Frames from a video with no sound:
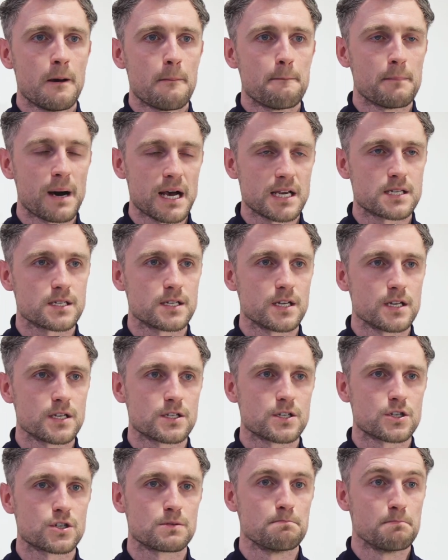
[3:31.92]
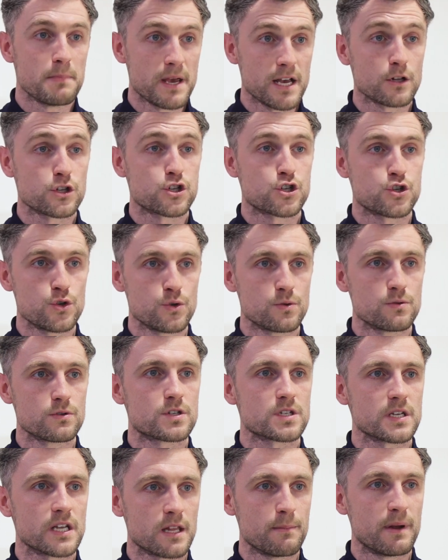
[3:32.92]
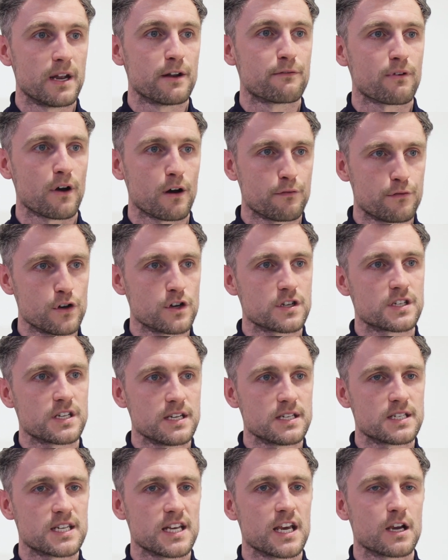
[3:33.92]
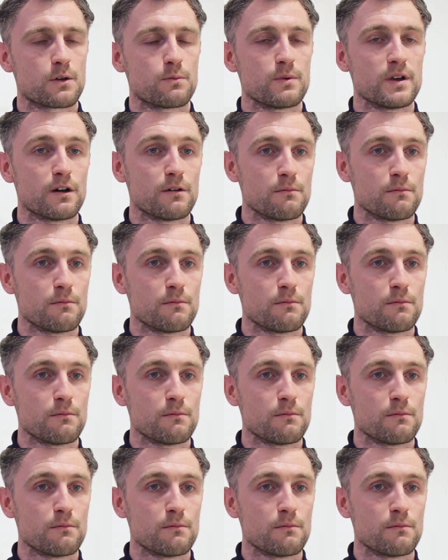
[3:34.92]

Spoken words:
masters male students at the minute for our first intake. We're